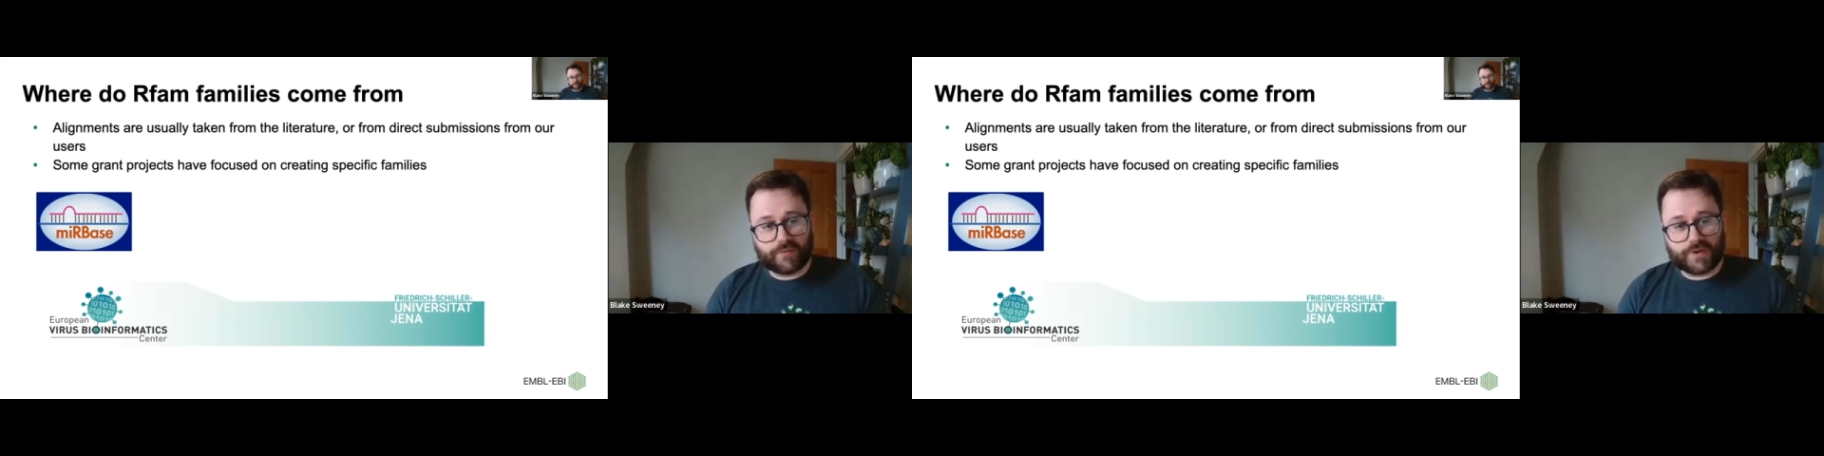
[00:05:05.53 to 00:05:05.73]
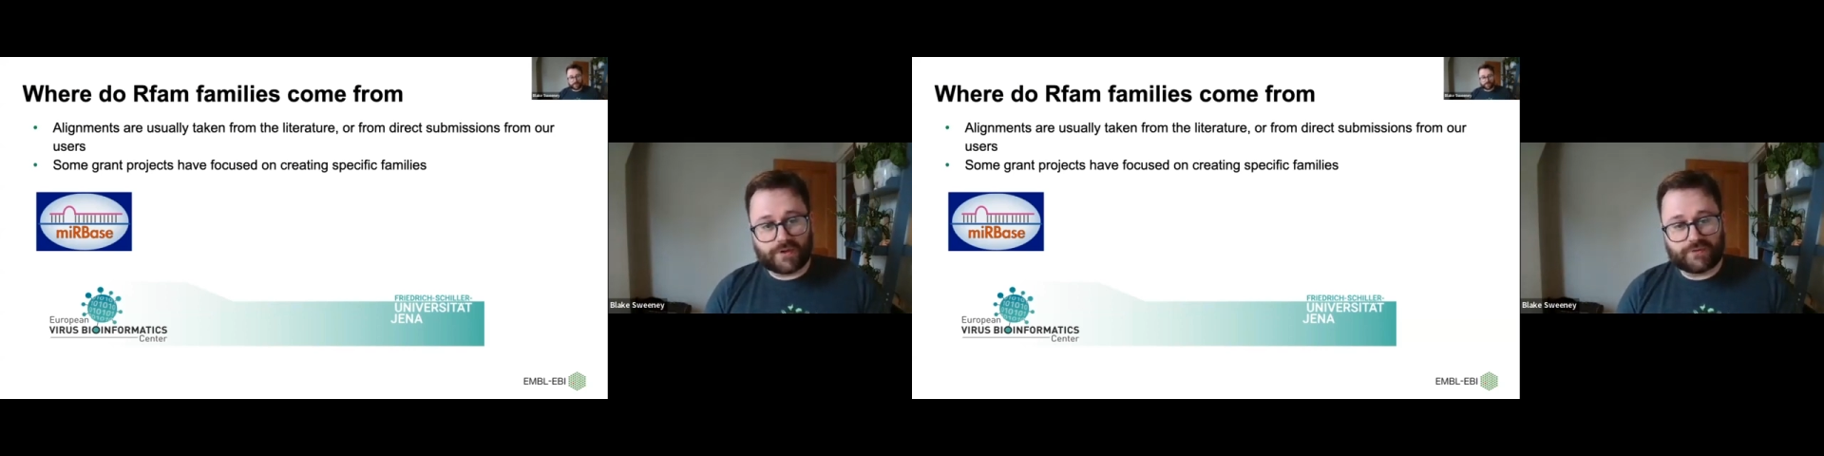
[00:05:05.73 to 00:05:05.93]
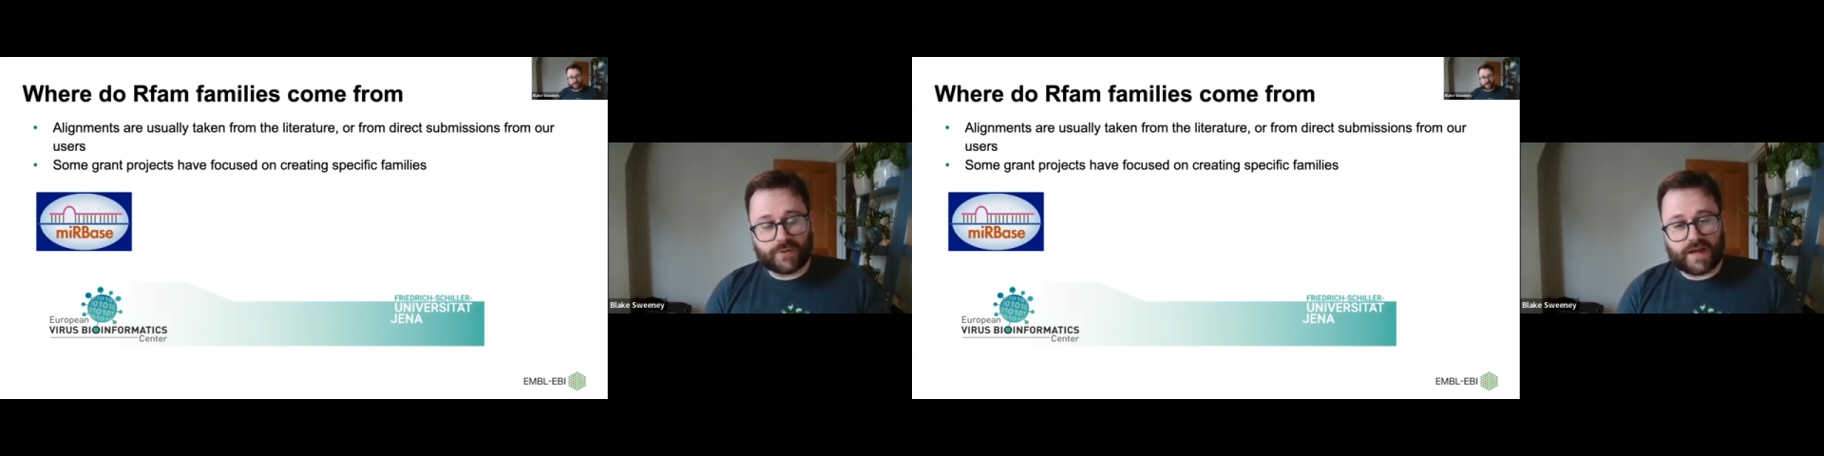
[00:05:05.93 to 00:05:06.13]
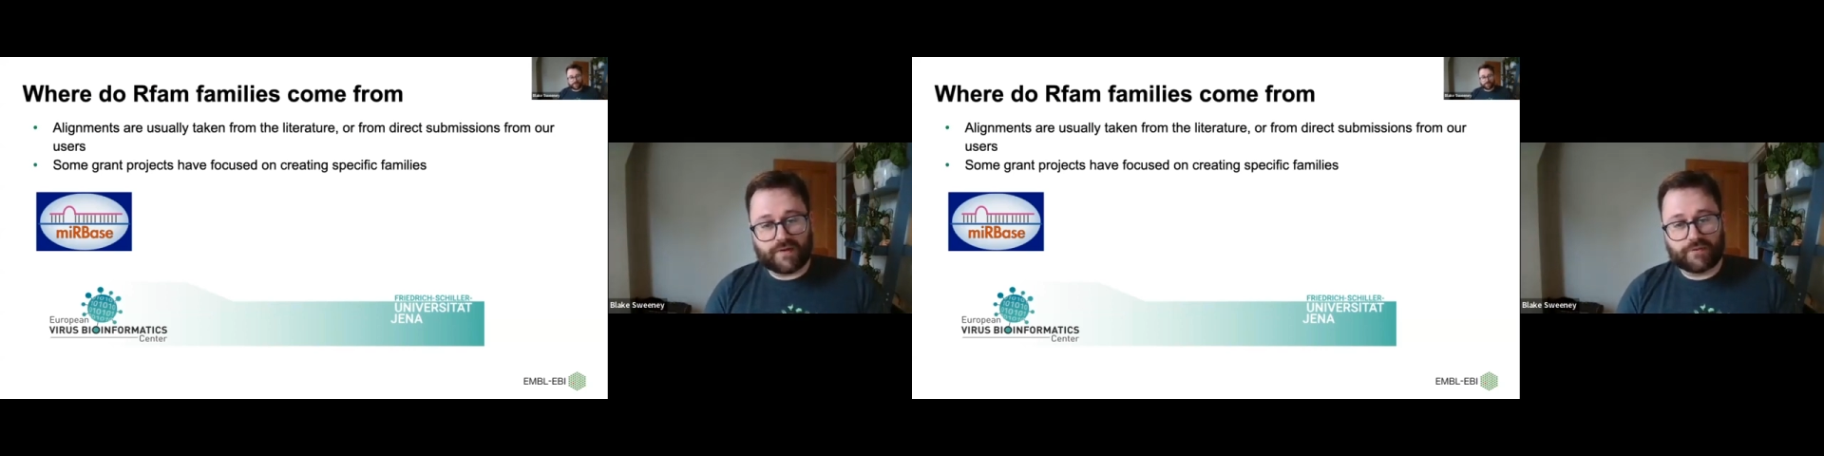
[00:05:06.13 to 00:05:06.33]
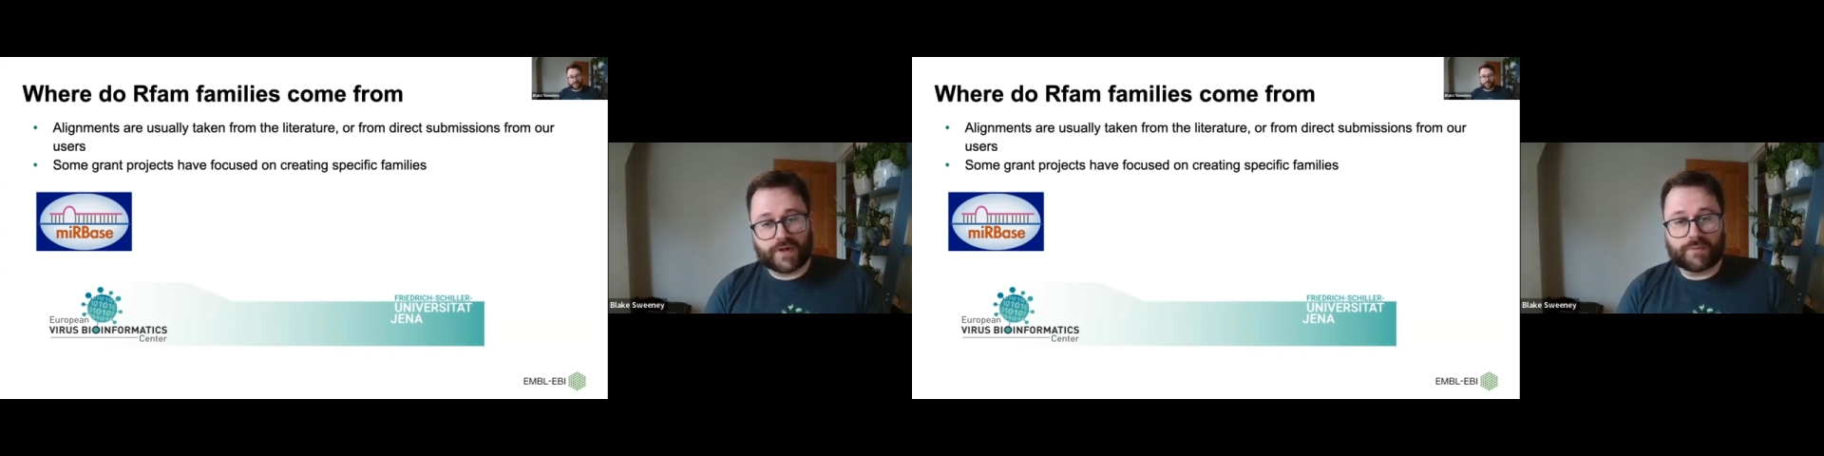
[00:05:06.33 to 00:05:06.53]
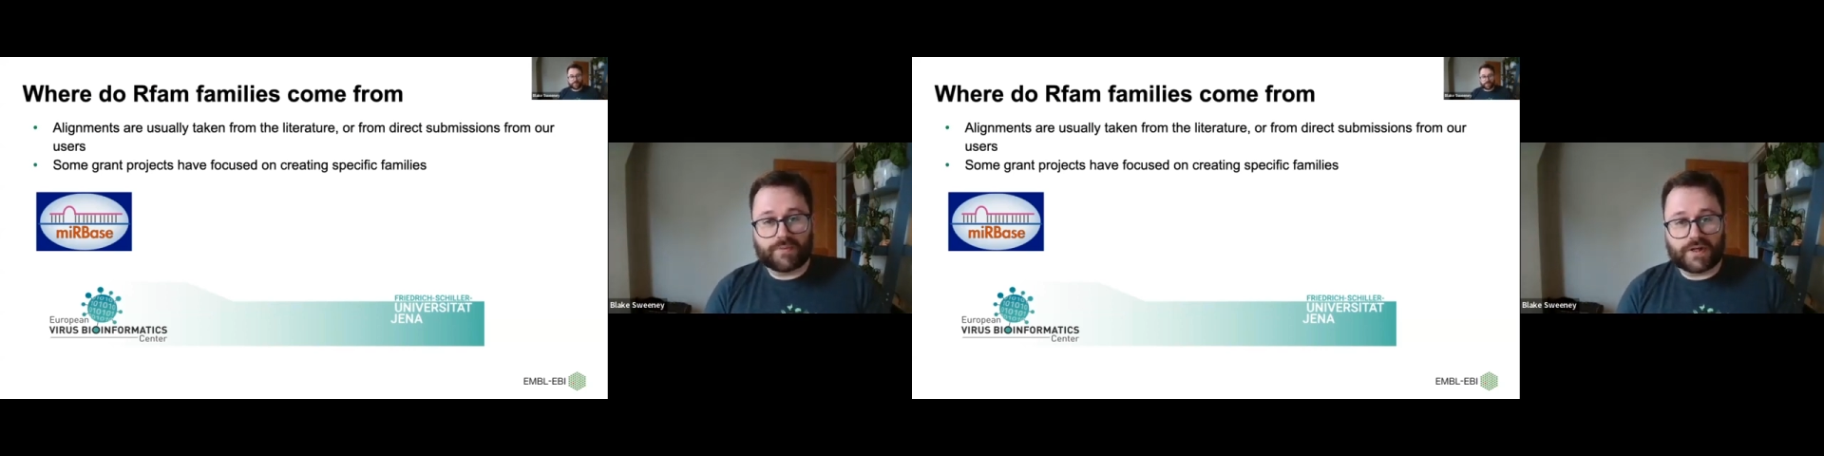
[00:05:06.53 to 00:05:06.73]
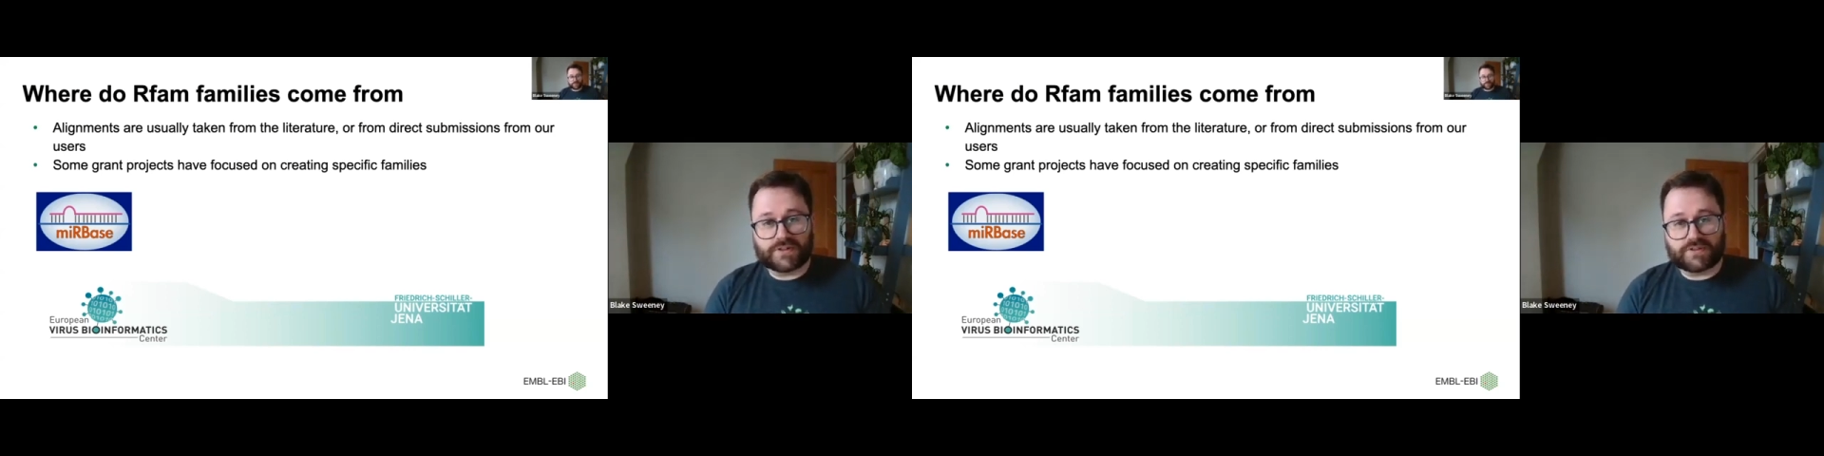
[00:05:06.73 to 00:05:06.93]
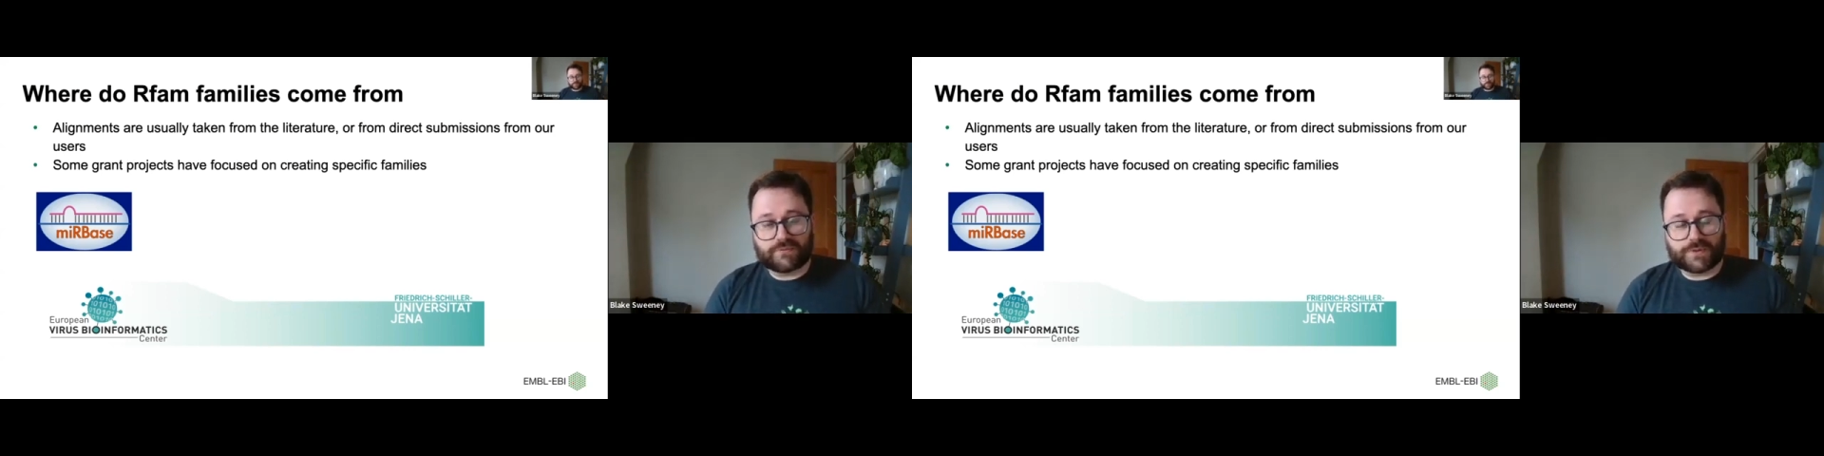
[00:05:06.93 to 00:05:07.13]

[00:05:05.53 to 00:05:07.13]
We also have grant projects,